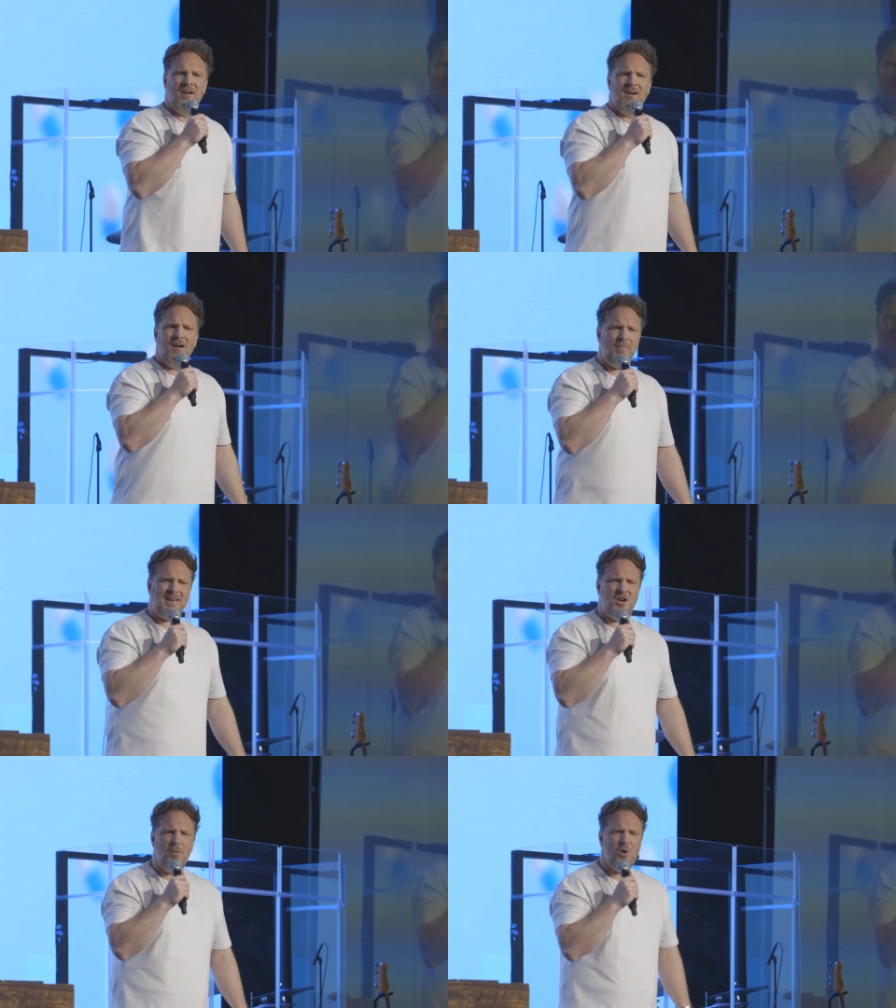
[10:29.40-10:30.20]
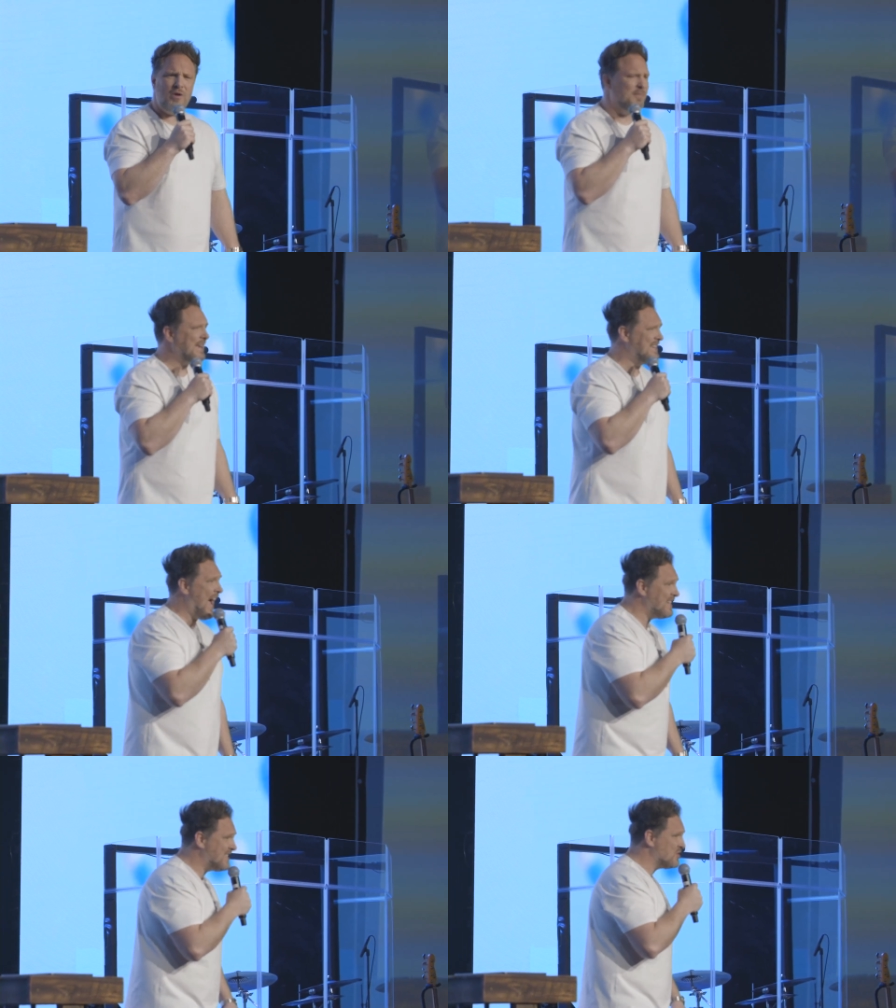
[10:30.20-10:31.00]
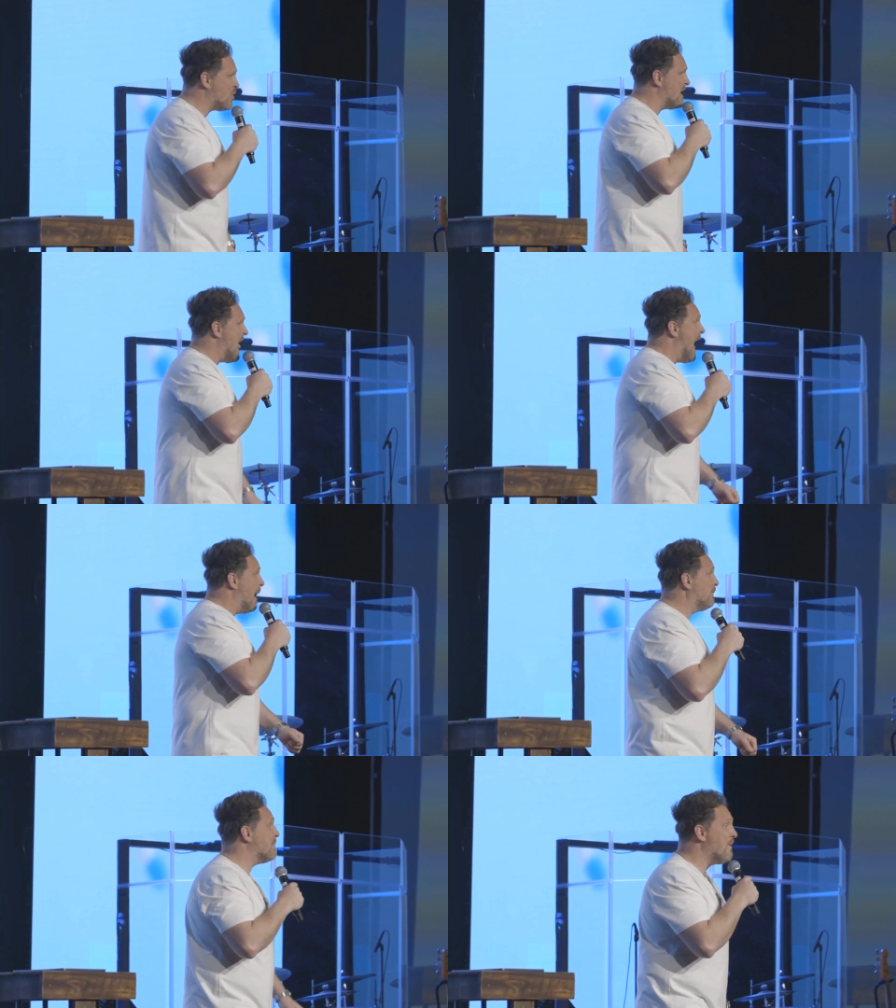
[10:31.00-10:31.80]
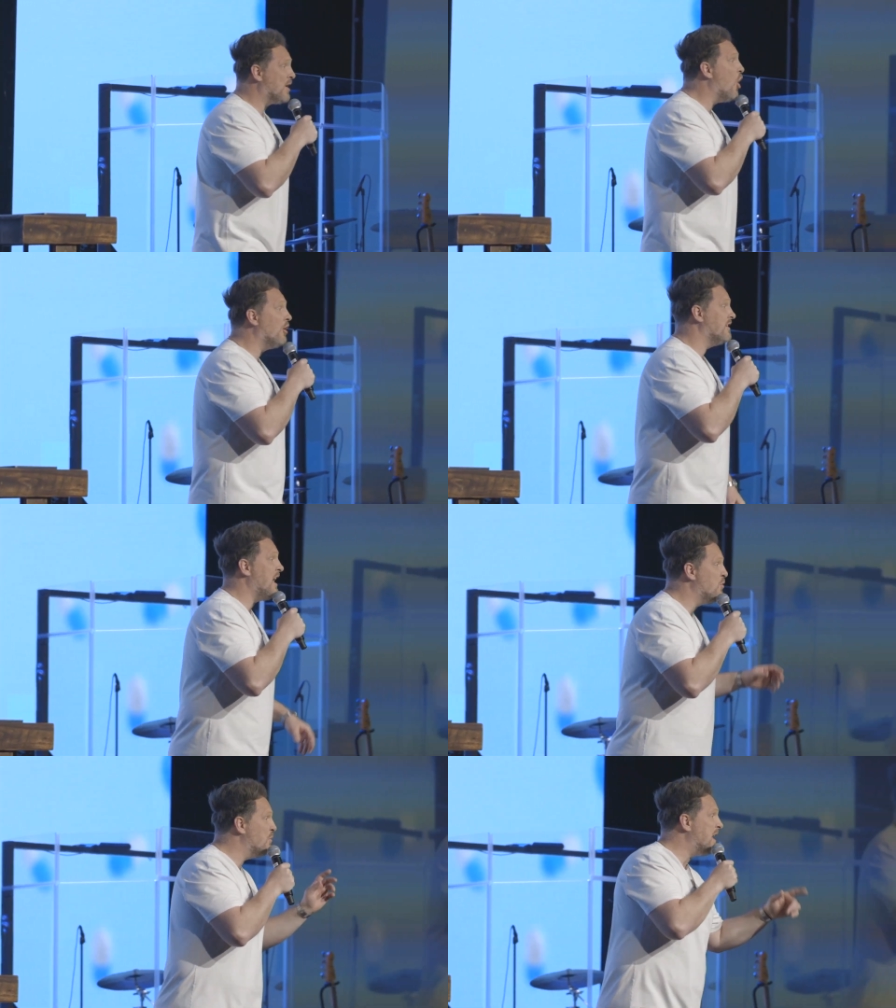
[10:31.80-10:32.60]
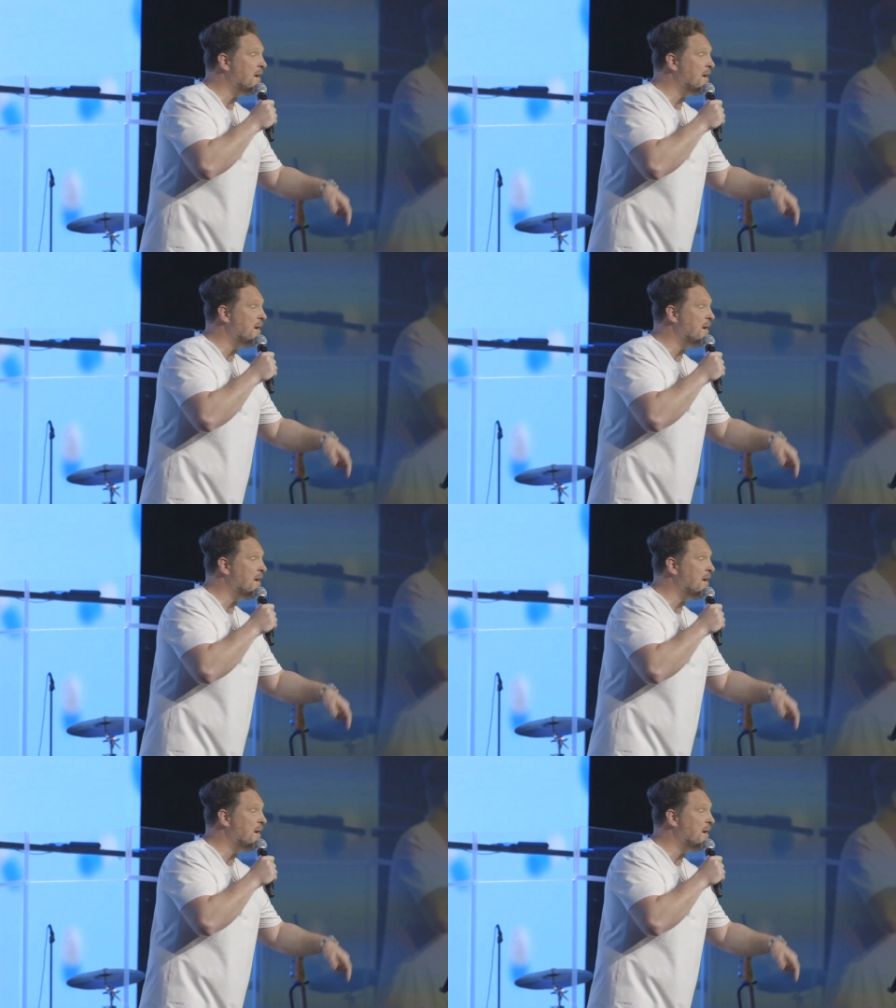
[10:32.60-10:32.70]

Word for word: I'm like, come on. I'm like, guys, guess what? I'm getting my car today. When we come